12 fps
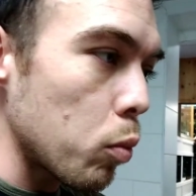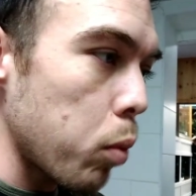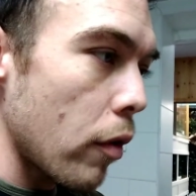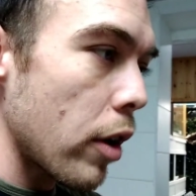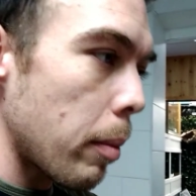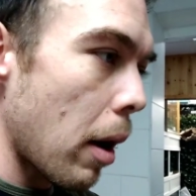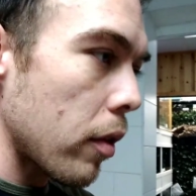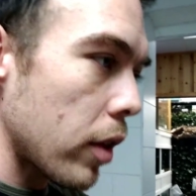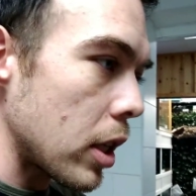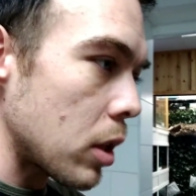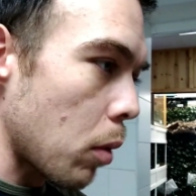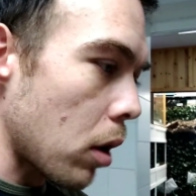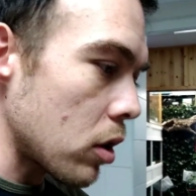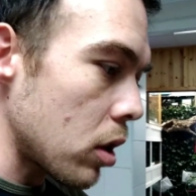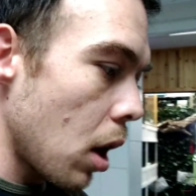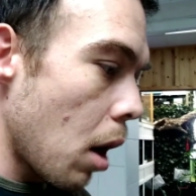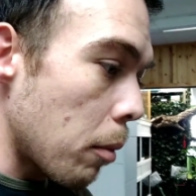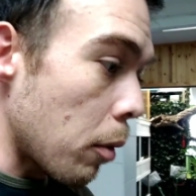worried about these
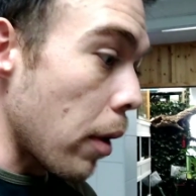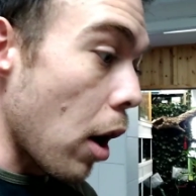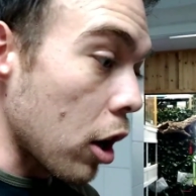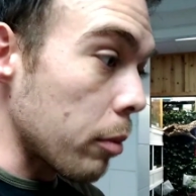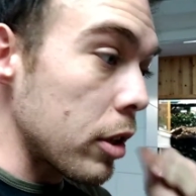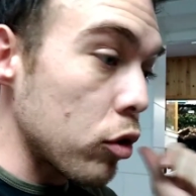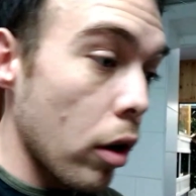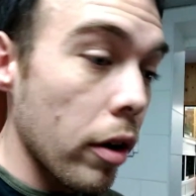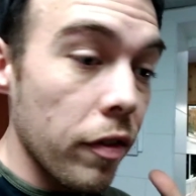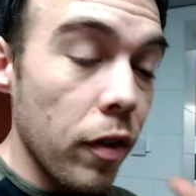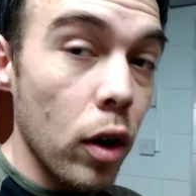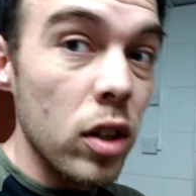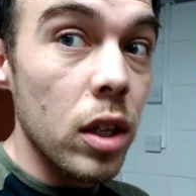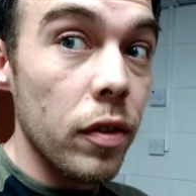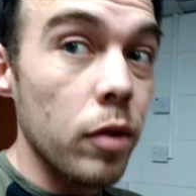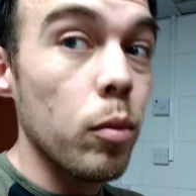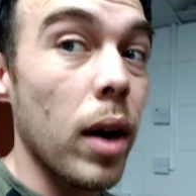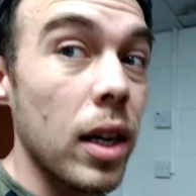ones, but we are going to be trying to find
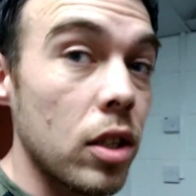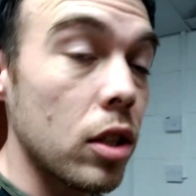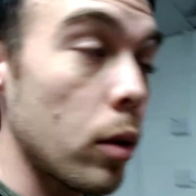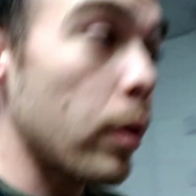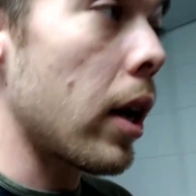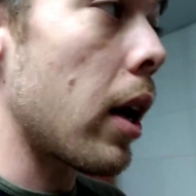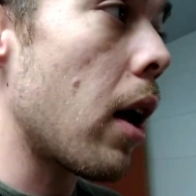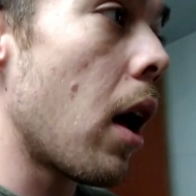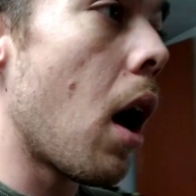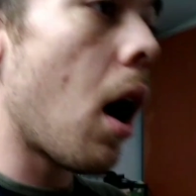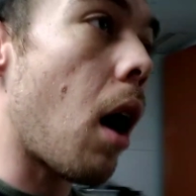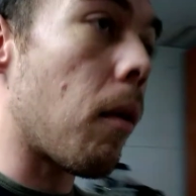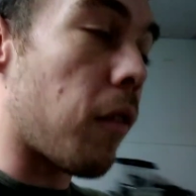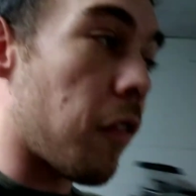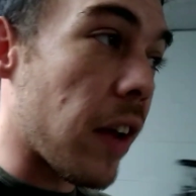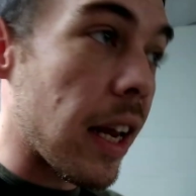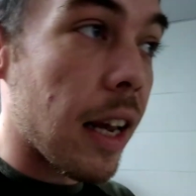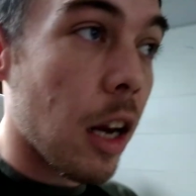different ways to do it. I'm
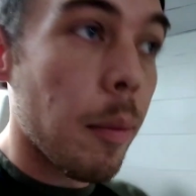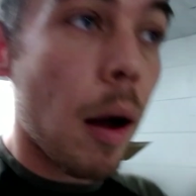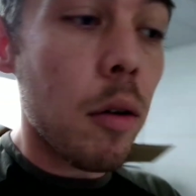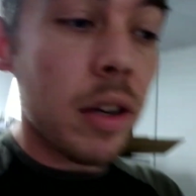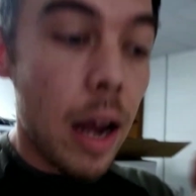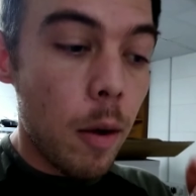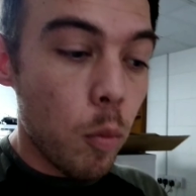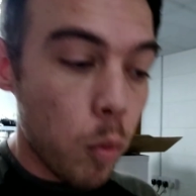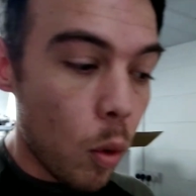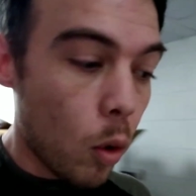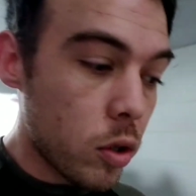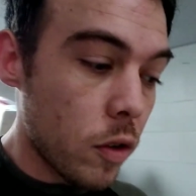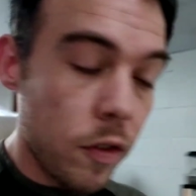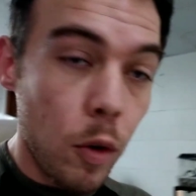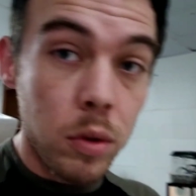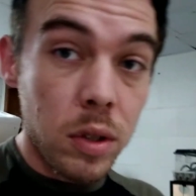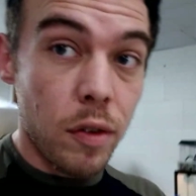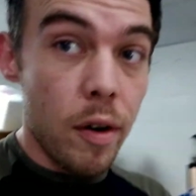thinking about getting
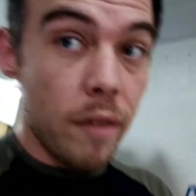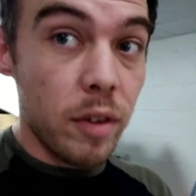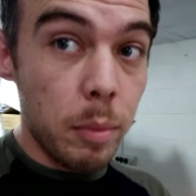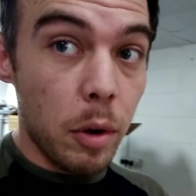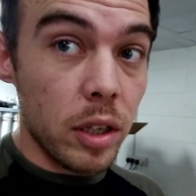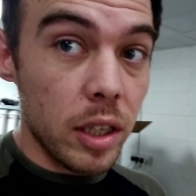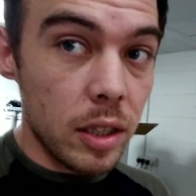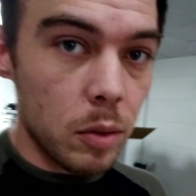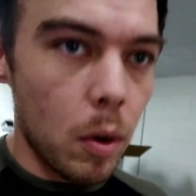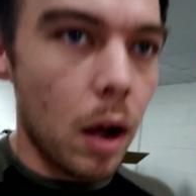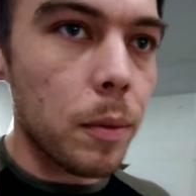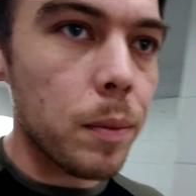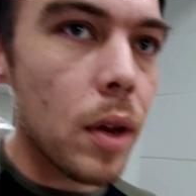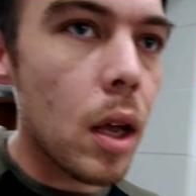waterfalls for everybody as well.